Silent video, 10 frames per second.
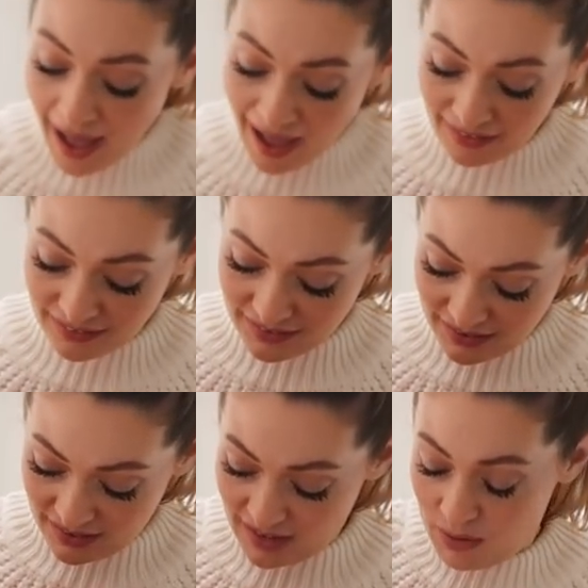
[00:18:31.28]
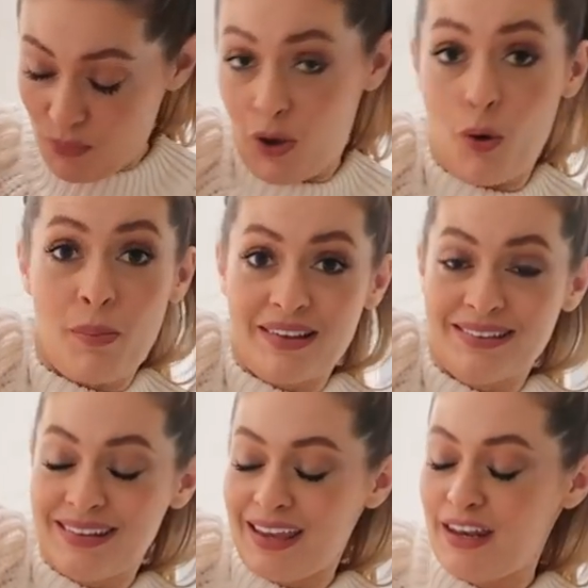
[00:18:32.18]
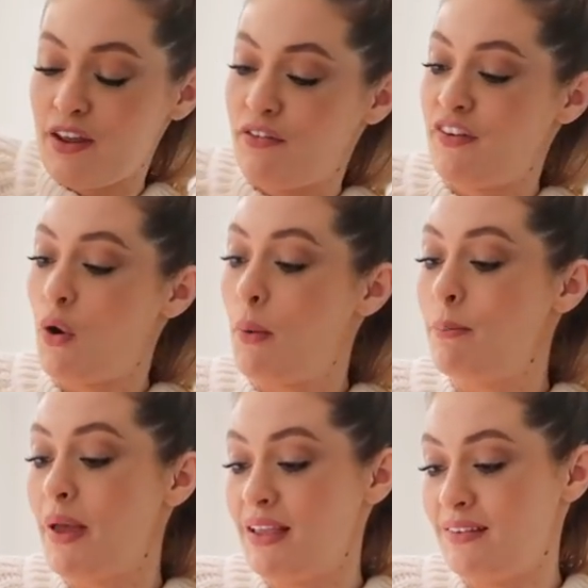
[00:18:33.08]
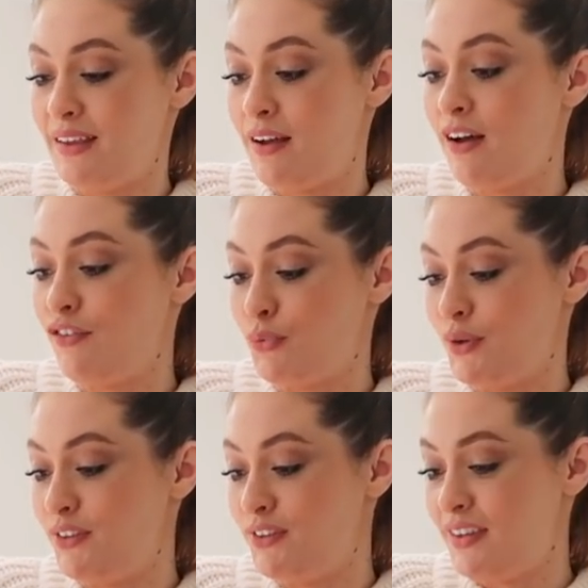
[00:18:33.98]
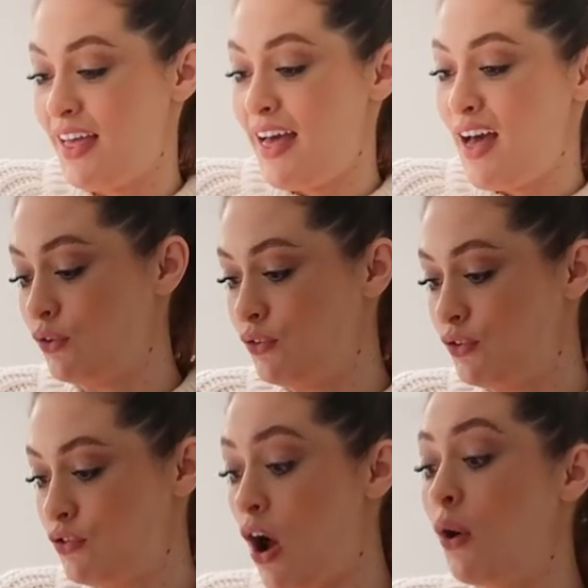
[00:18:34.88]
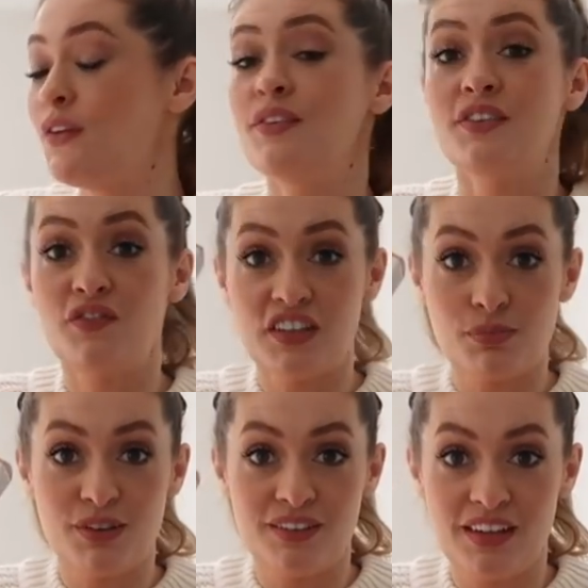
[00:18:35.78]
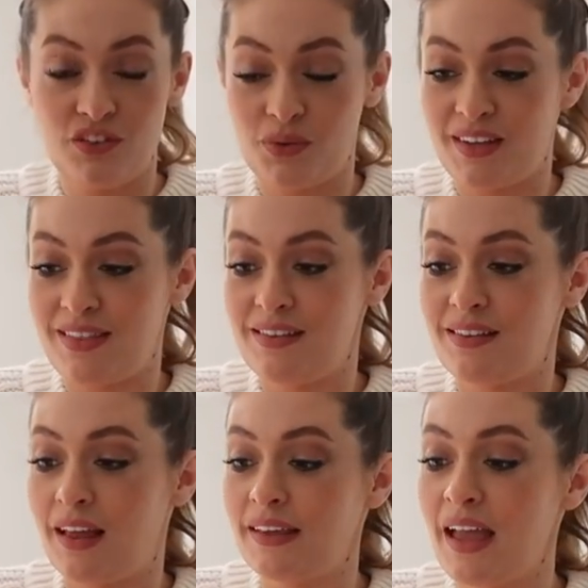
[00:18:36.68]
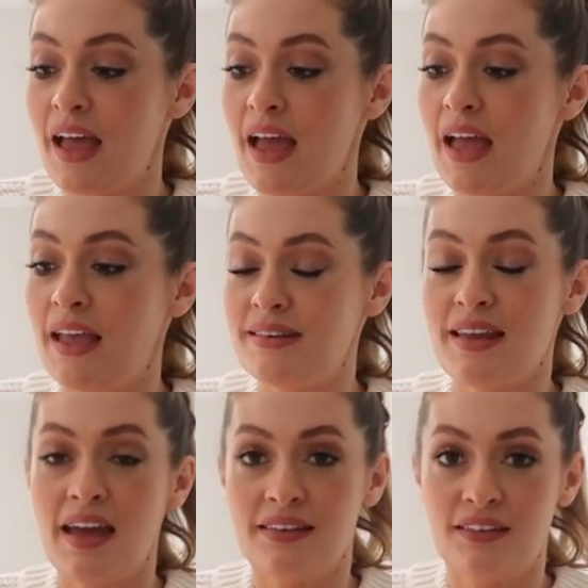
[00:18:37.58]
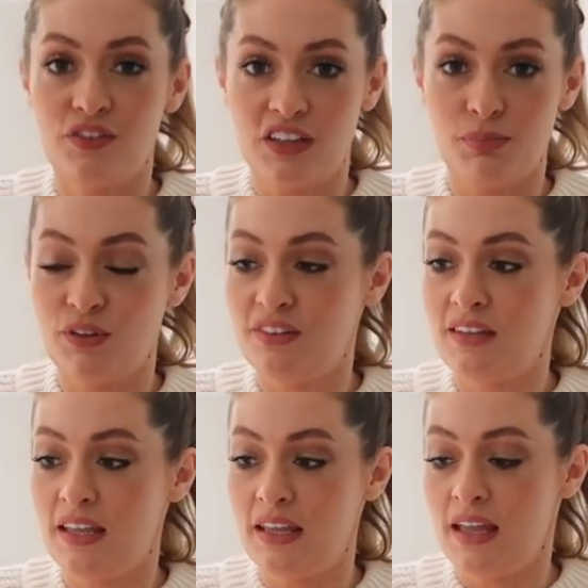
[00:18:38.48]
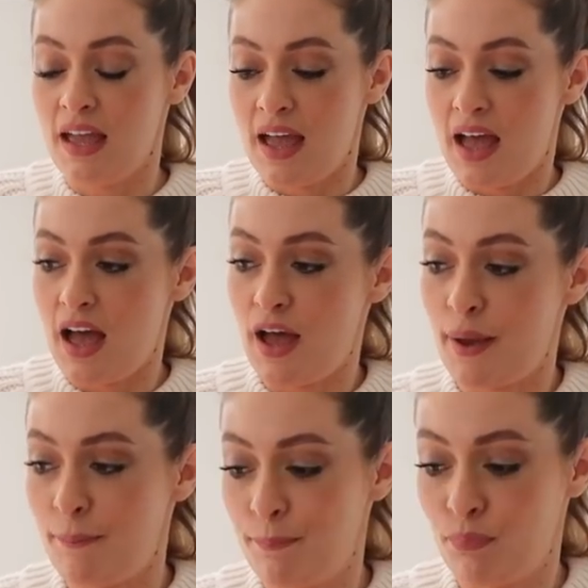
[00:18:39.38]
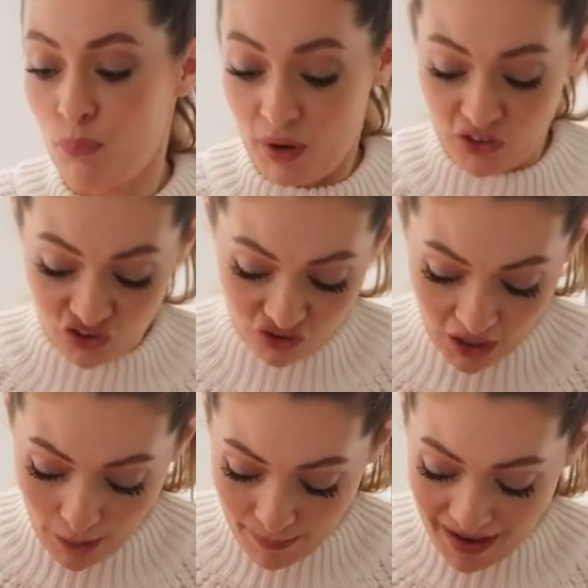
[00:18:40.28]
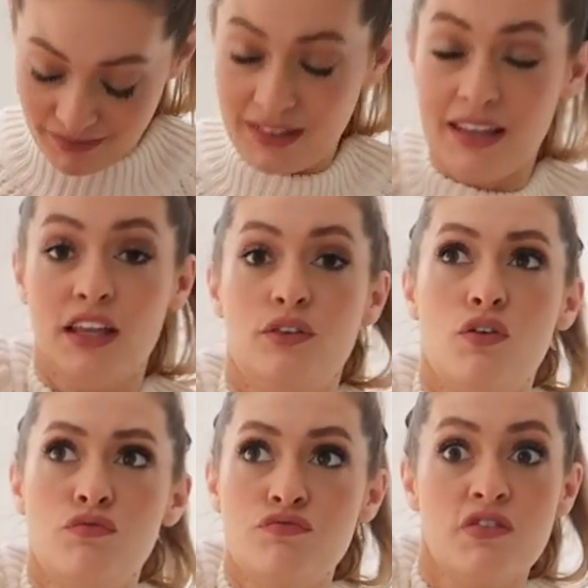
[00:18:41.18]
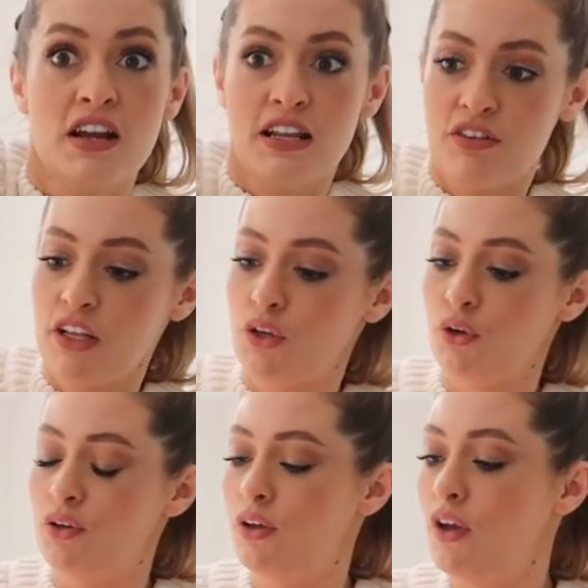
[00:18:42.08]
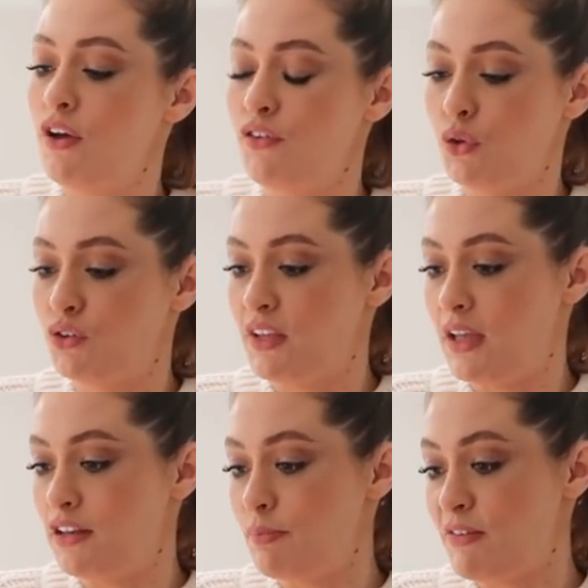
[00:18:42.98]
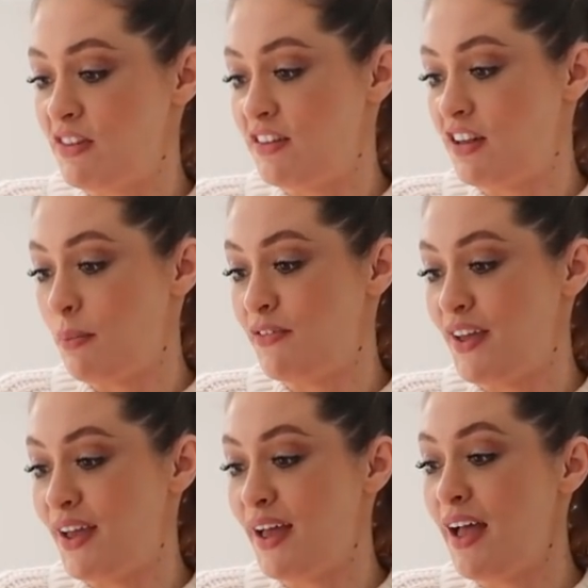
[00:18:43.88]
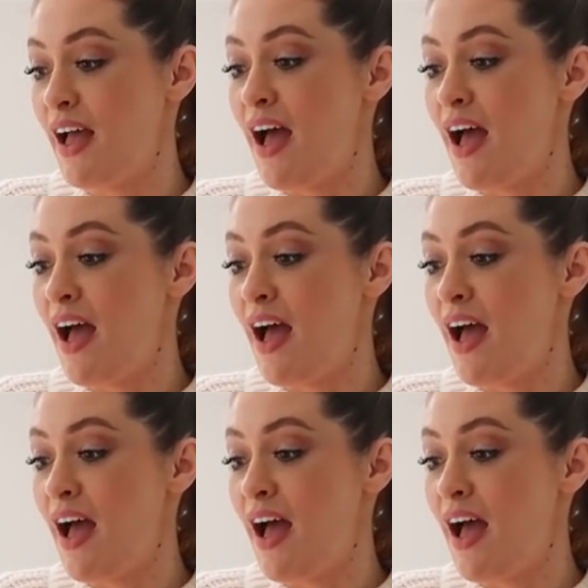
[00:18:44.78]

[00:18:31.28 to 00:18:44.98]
And well, my skin felt amazing afterwards. Concentrate. Oh, this is the vitamin C she was saying. This is like intense vitamin C, um, which apparently is really, really good for your skin, especially this time of year.